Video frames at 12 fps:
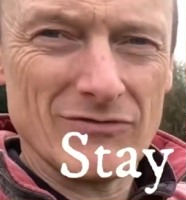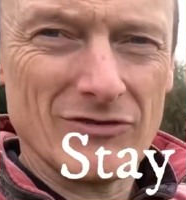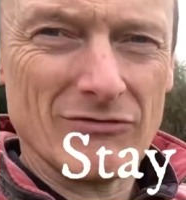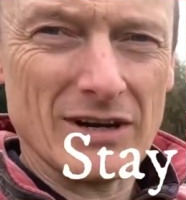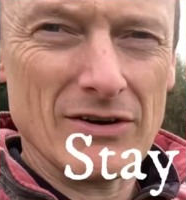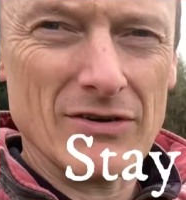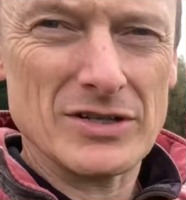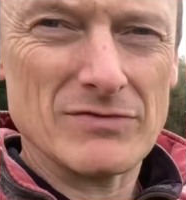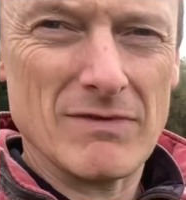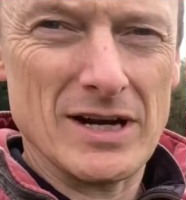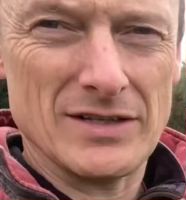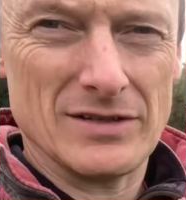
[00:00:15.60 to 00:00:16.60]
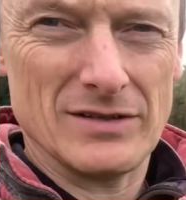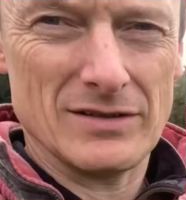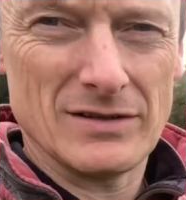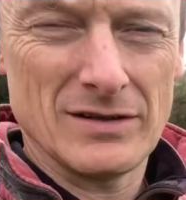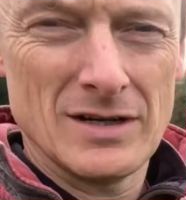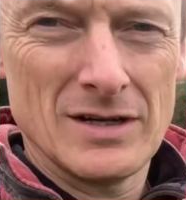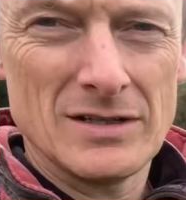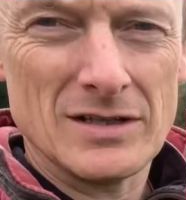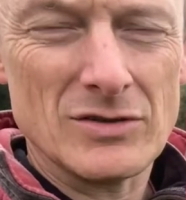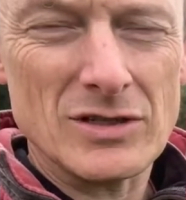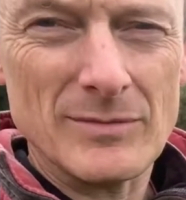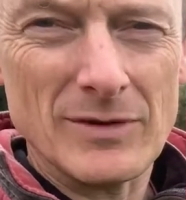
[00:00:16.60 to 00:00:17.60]
various reasons.
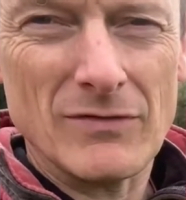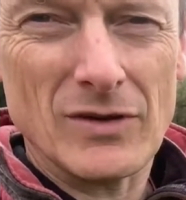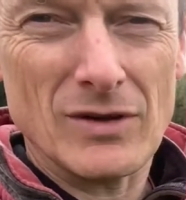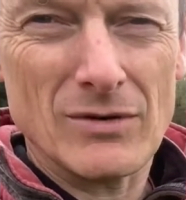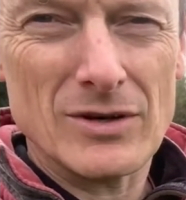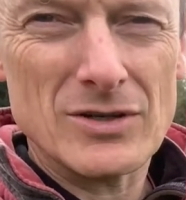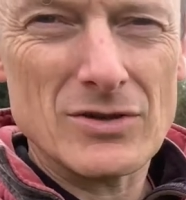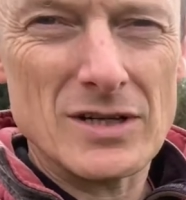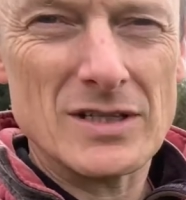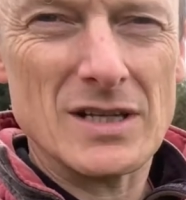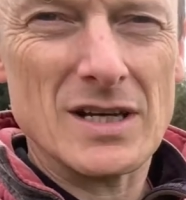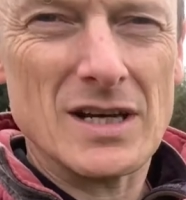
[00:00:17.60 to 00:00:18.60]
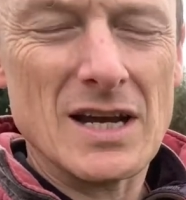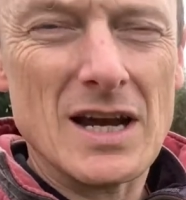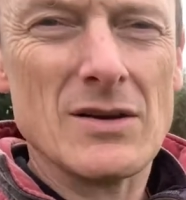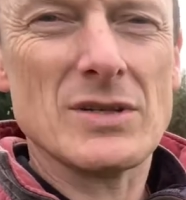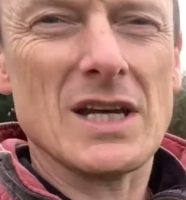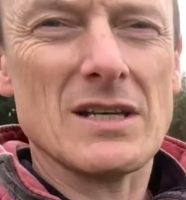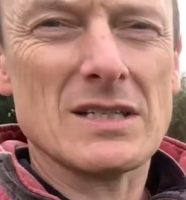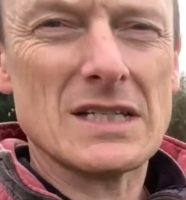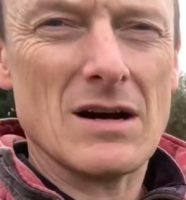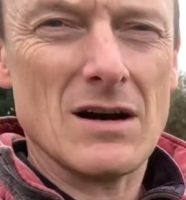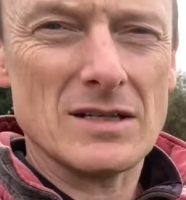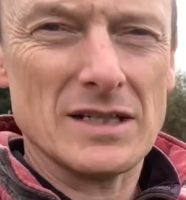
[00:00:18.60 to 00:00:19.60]
So some of you are interested in how to get
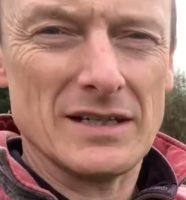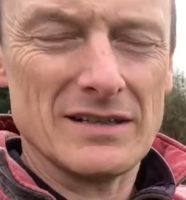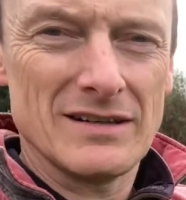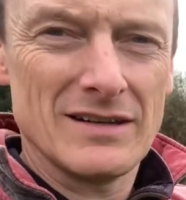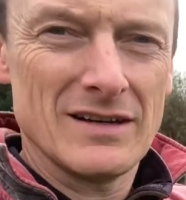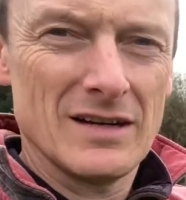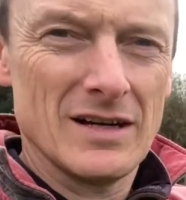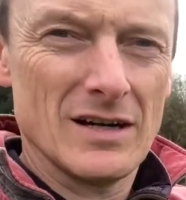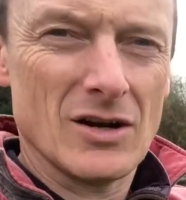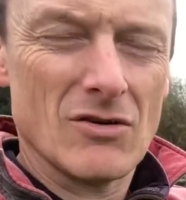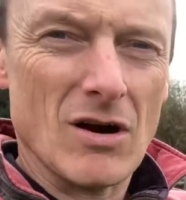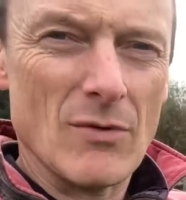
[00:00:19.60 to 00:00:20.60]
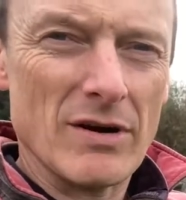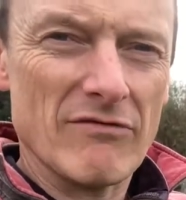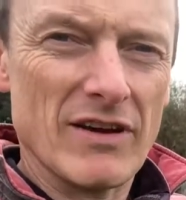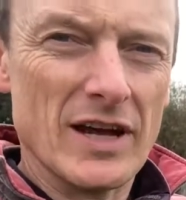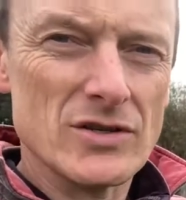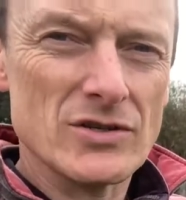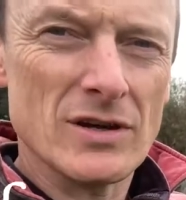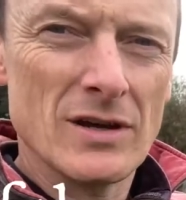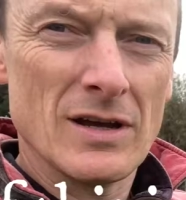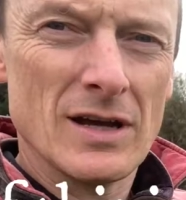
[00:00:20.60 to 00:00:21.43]
started at growing veg,